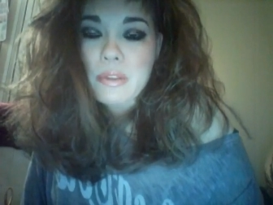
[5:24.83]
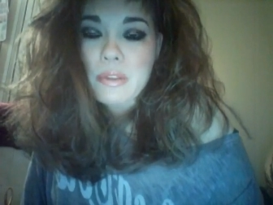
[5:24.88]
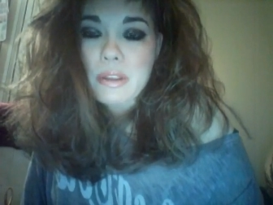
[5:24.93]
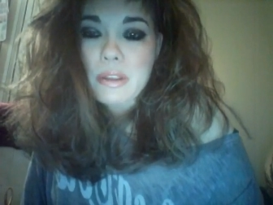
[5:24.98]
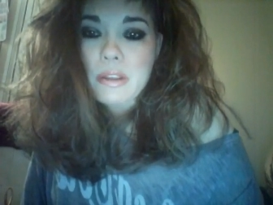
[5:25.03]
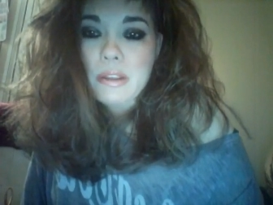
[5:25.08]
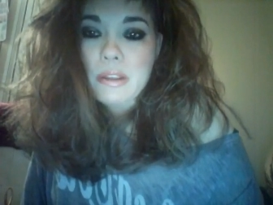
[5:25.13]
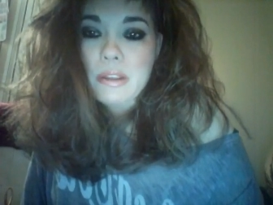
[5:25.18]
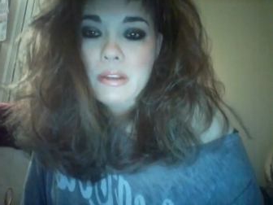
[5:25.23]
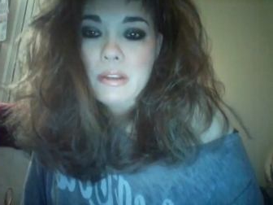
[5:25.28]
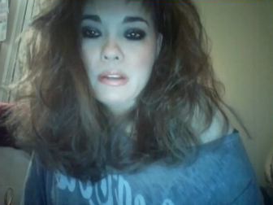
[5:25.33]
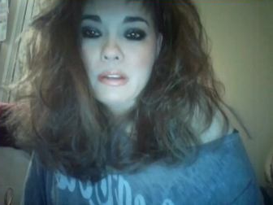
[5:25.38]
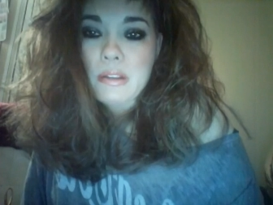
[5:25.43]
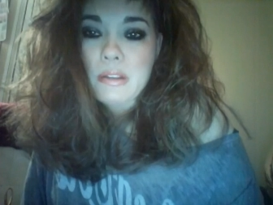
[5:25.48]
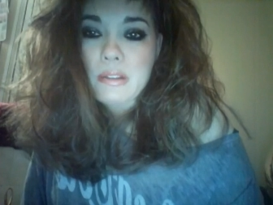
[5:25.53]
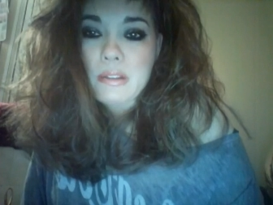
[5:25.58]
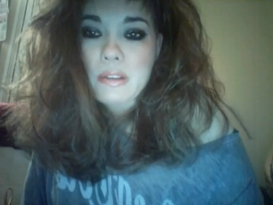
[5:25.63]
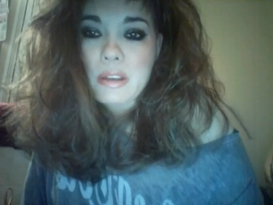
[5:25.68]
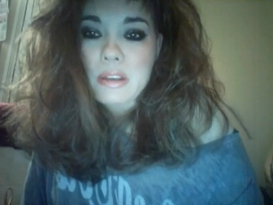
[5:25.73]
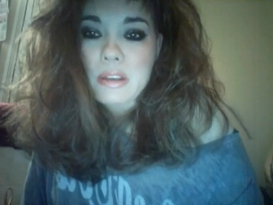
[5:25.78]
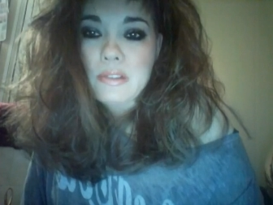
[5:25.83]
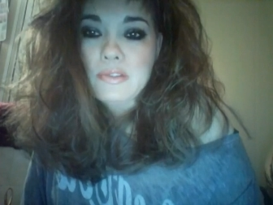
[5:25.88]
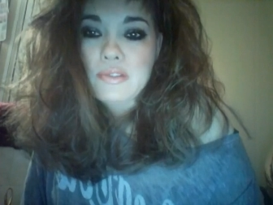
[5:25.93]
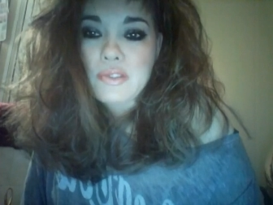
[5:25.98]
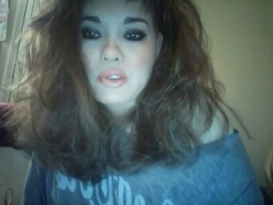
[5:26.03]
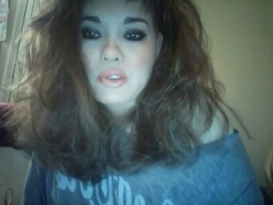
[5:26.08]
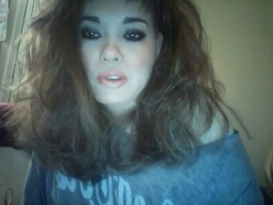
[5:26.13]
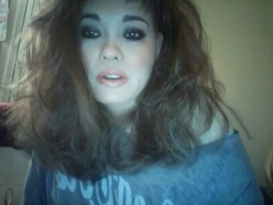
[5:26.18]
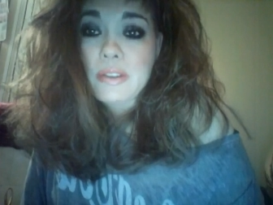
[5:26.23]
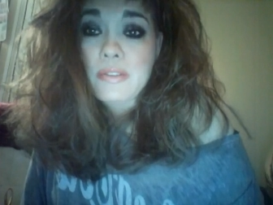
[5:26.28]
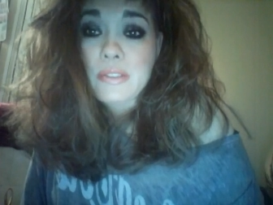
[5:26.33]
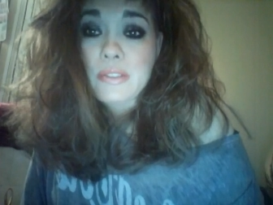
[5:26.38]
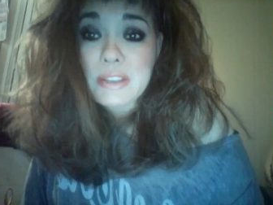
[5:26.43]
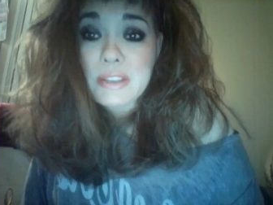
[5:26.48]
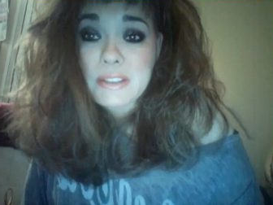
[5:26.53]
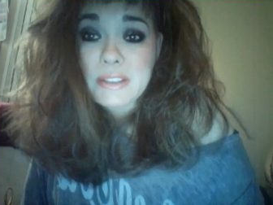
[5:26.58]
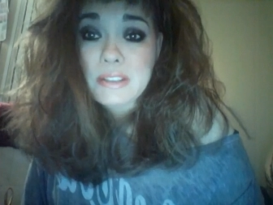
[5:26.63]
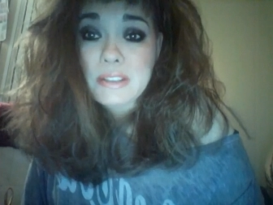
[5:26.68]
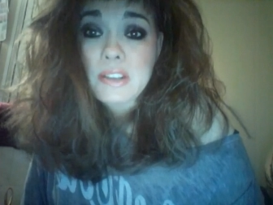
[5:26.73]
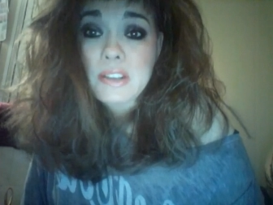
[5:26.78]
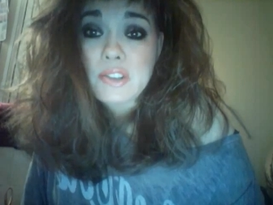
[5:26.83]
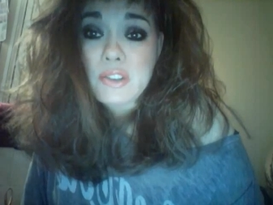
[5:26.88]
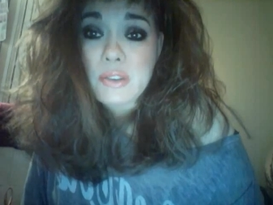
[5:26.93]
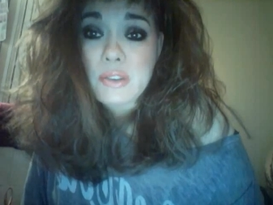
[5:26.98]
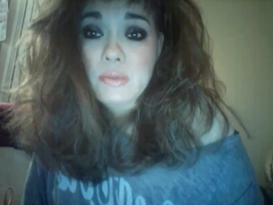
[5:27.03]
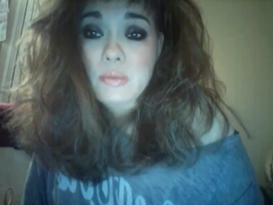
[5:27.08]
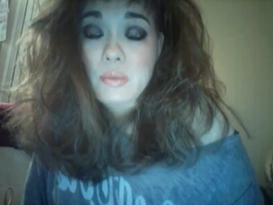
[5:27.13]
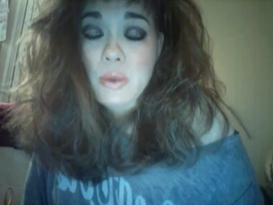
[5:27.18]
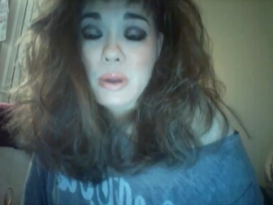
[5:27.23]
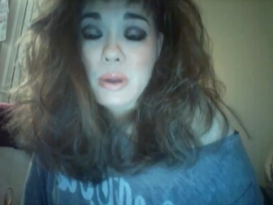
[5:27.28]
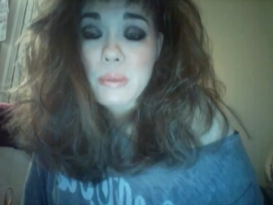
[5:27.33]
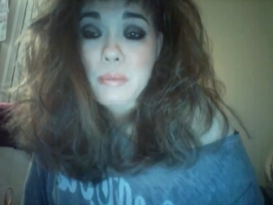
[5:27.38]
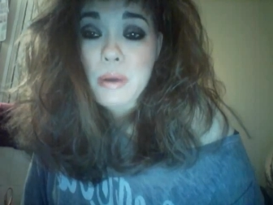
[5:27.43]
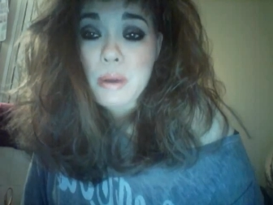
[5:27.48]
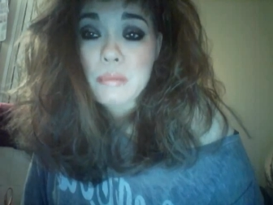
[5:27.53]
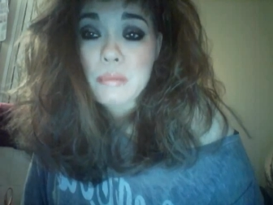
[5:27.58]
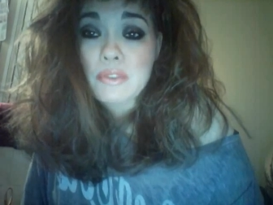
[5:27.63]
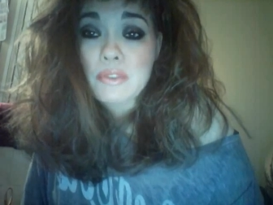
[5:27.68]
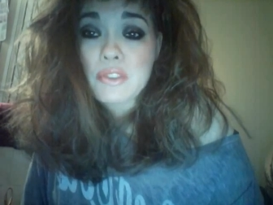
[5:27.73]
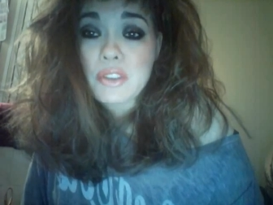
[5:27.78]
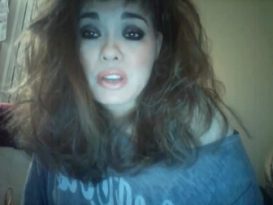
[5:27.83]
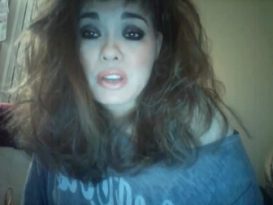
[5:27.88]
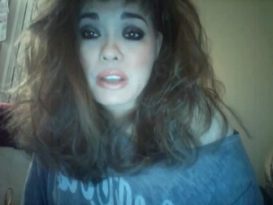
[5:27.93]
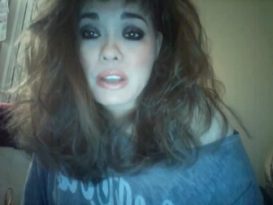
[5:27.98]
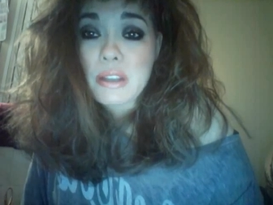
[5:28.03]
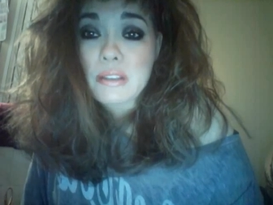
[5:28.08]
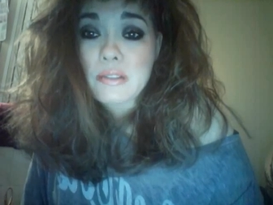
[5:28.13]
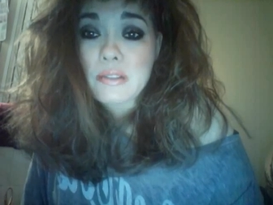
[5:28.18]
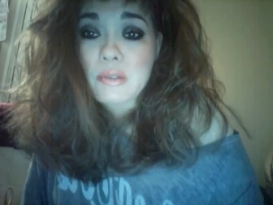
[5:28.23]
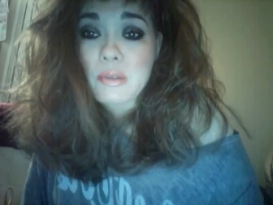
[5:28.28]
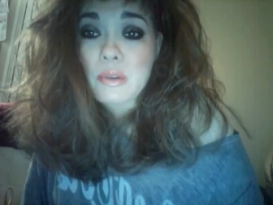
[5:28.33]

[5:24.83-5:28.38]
the King's Journey, for this edition, we're publishing it,